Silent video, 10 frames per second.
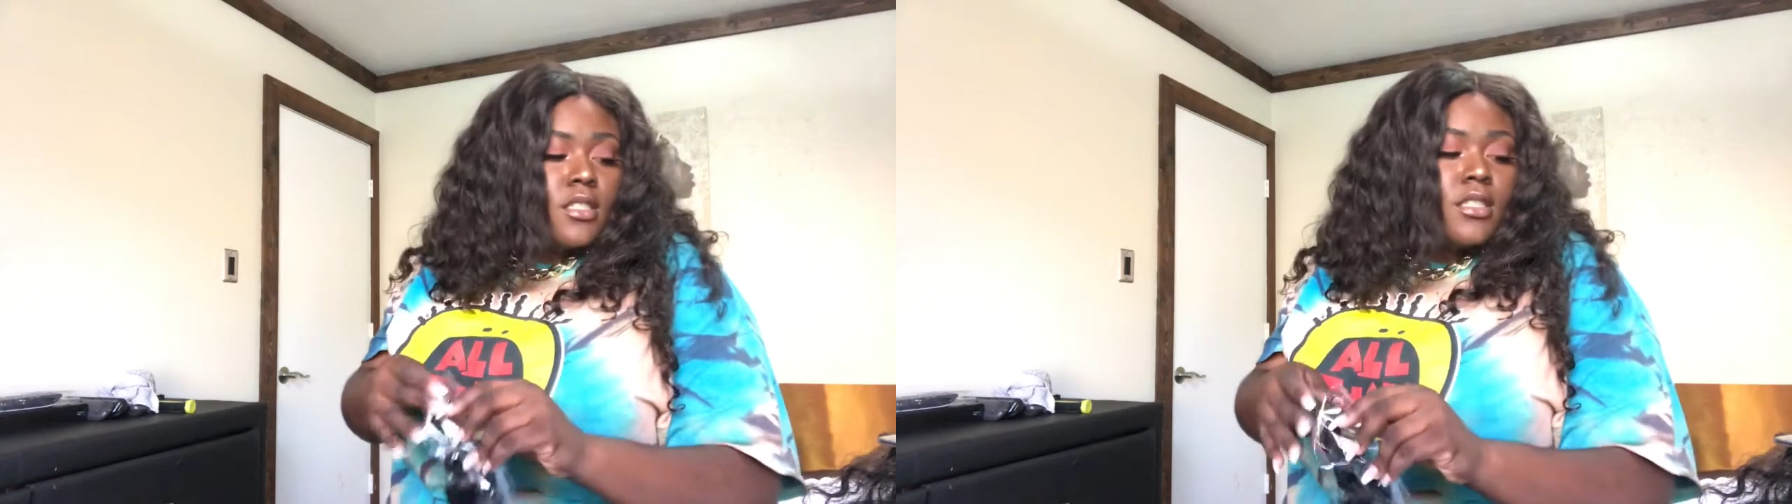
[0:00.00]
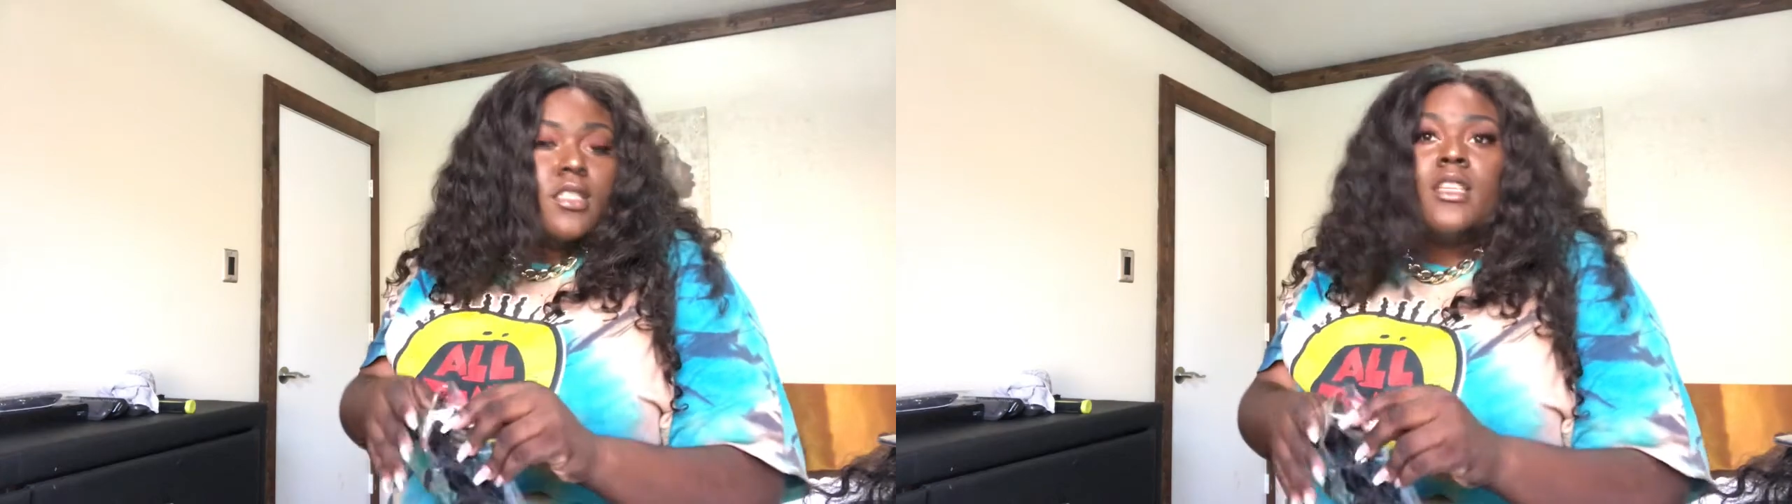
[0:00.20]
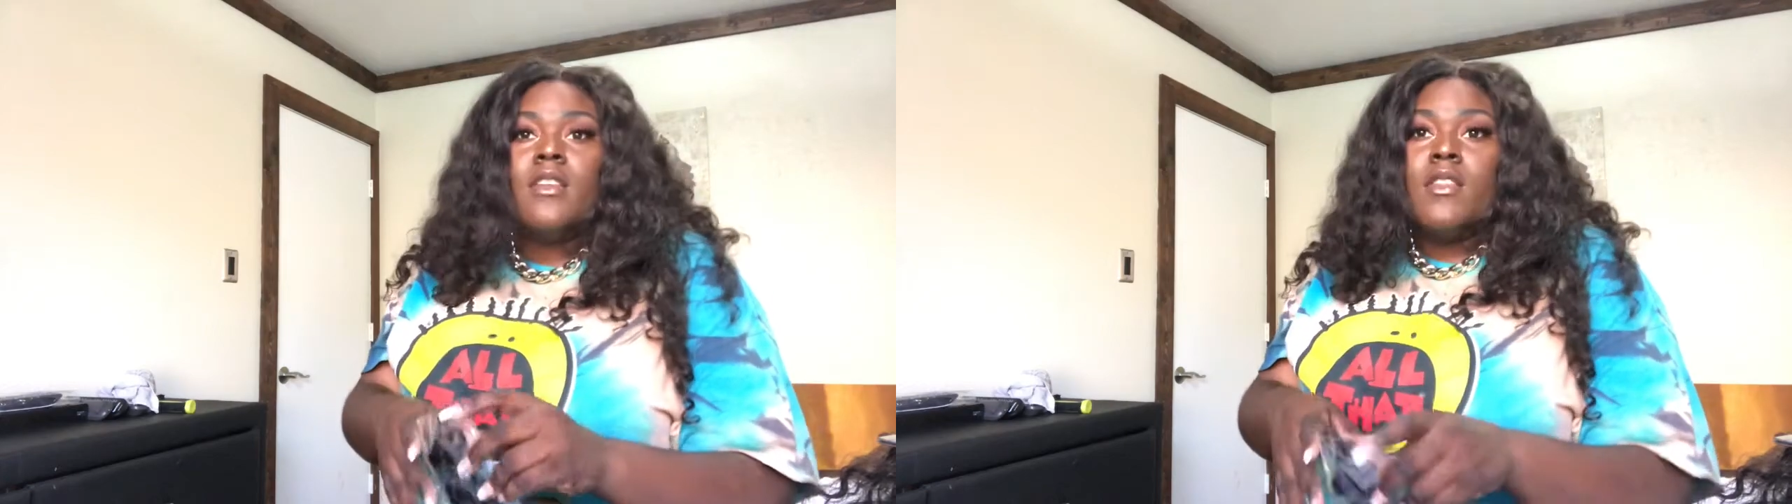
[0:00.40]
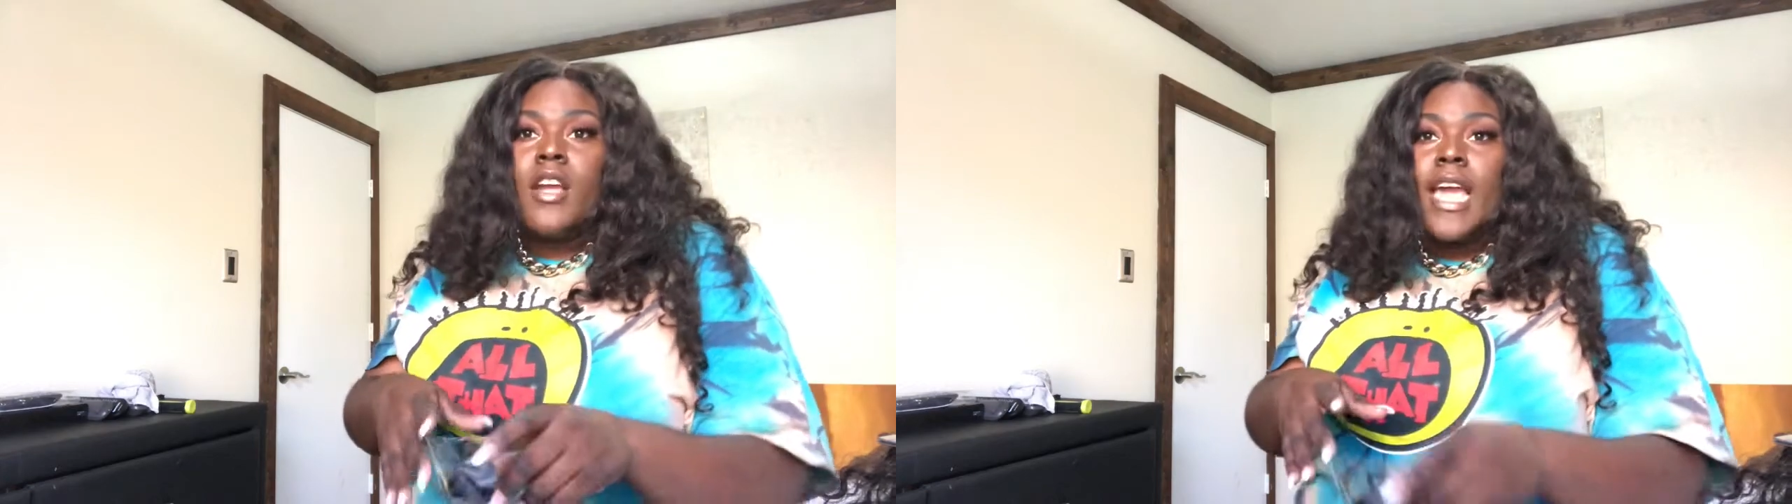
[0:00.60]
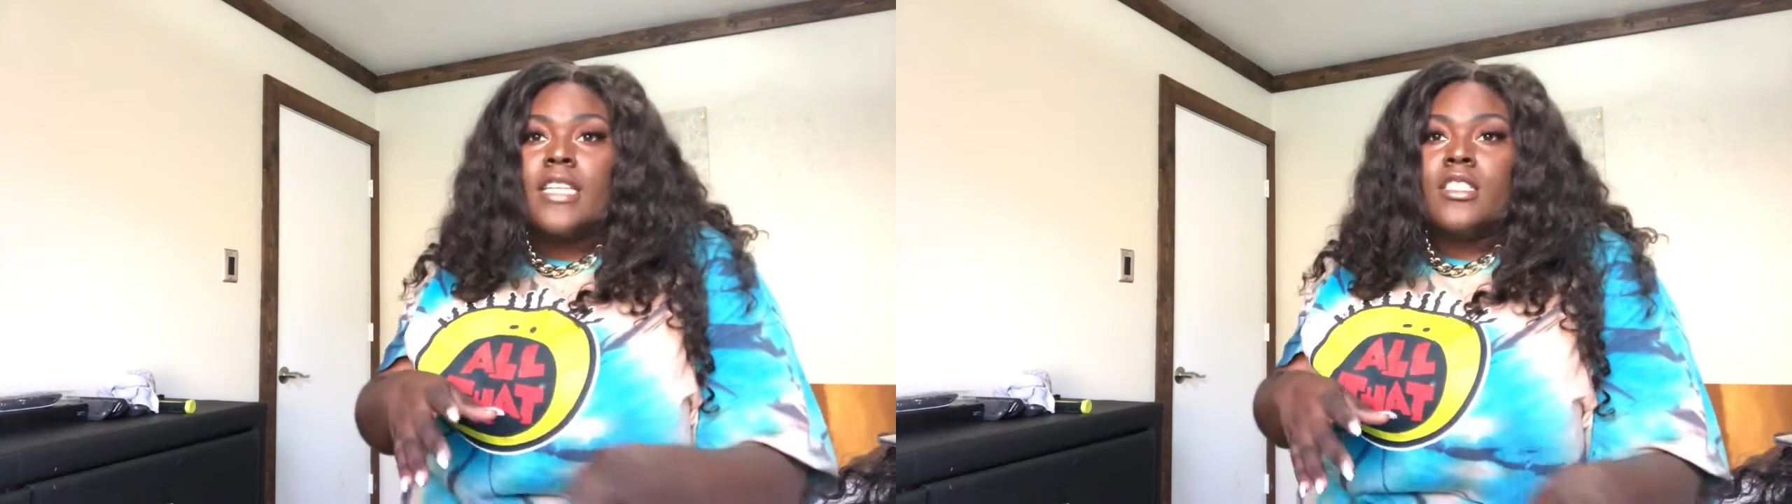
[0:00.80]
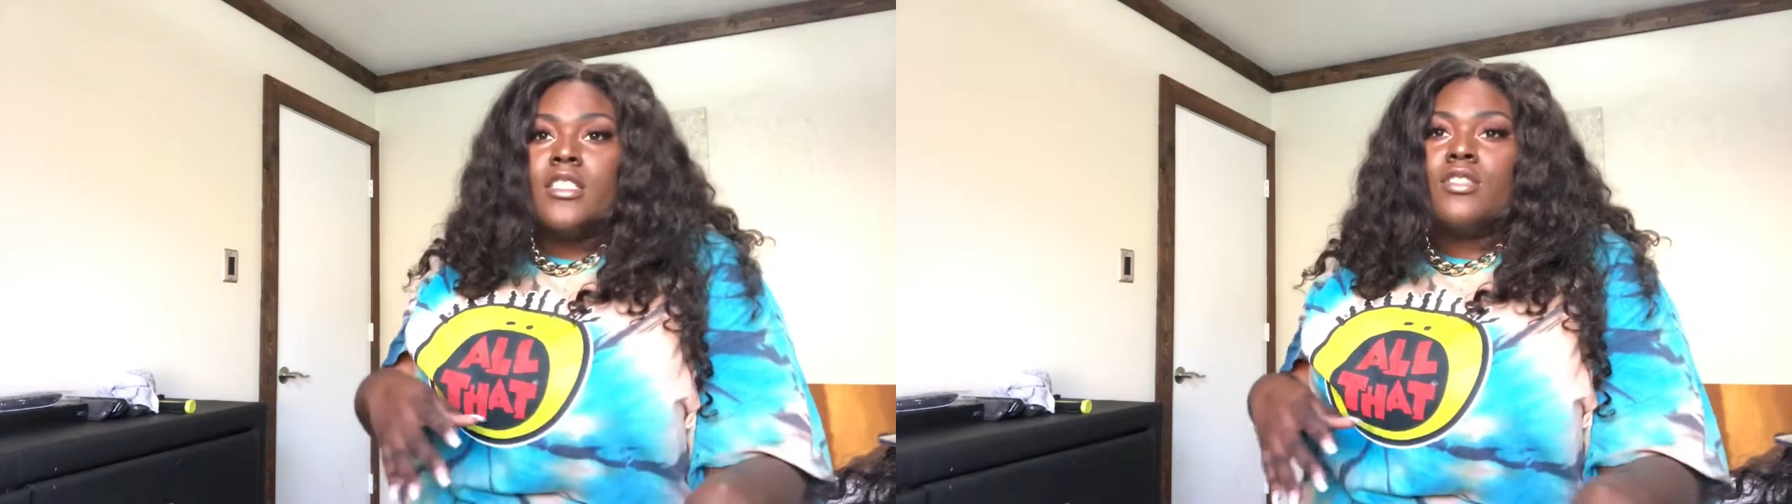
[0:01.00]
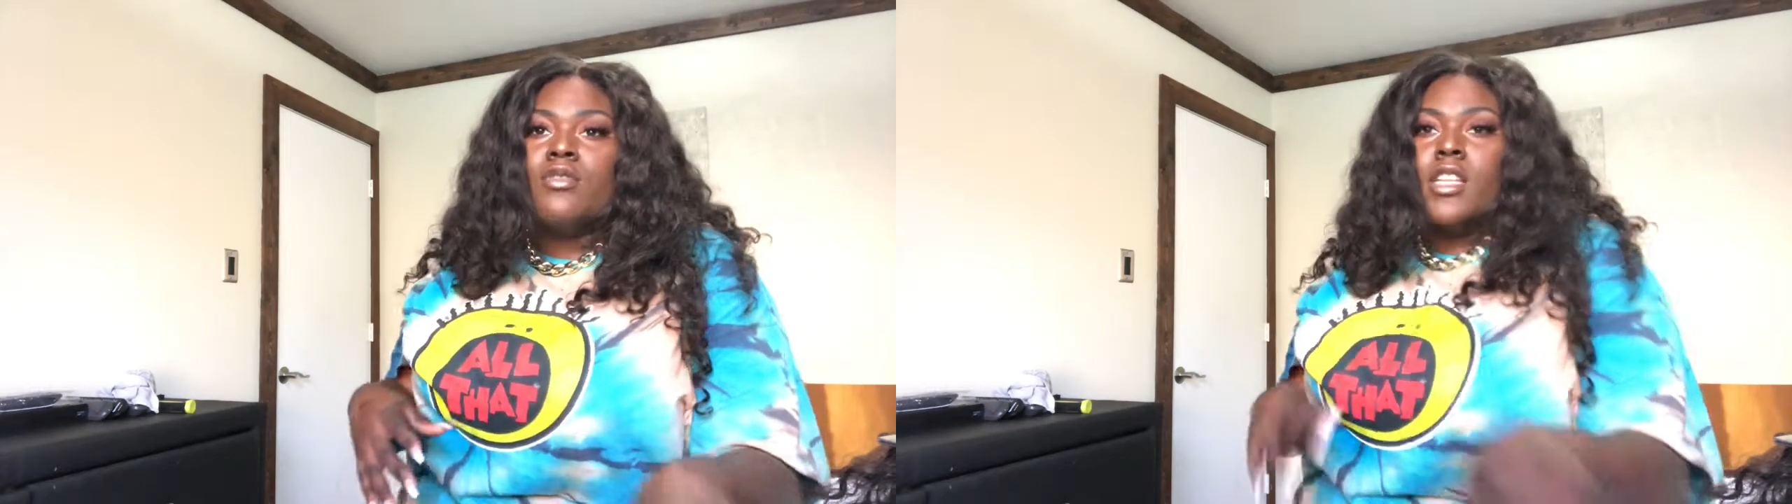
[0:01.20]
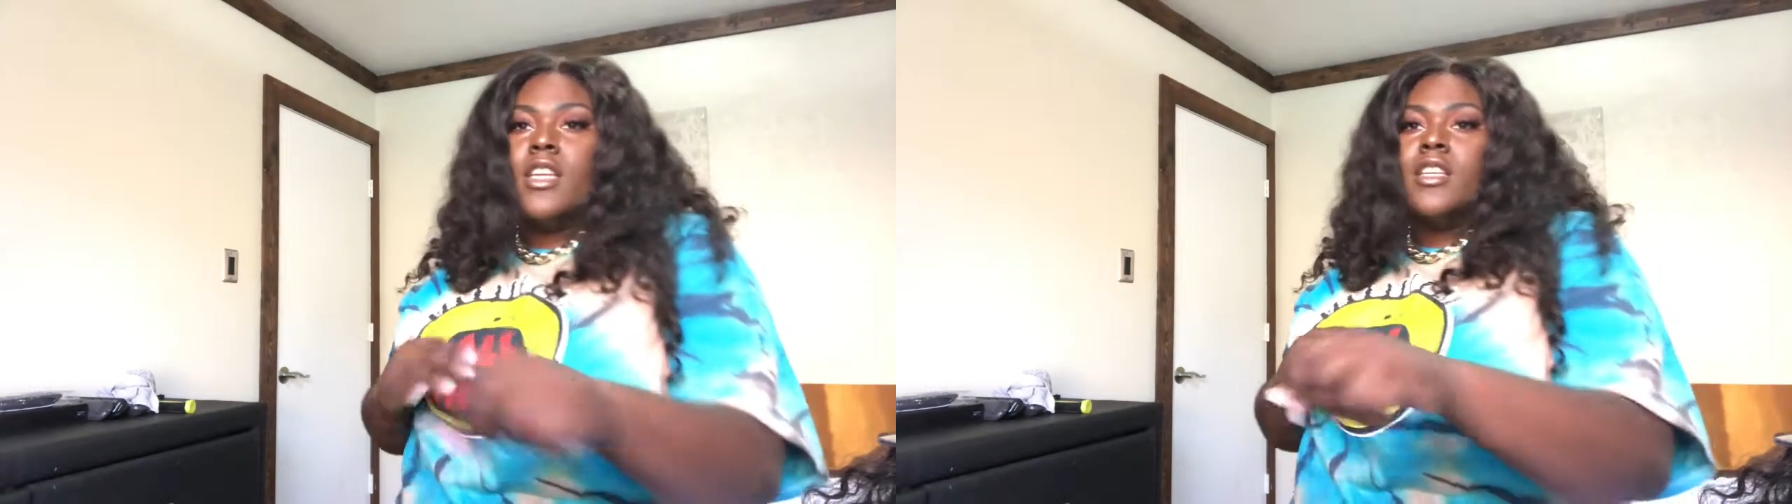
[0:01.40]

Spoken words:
to see if they're actually 20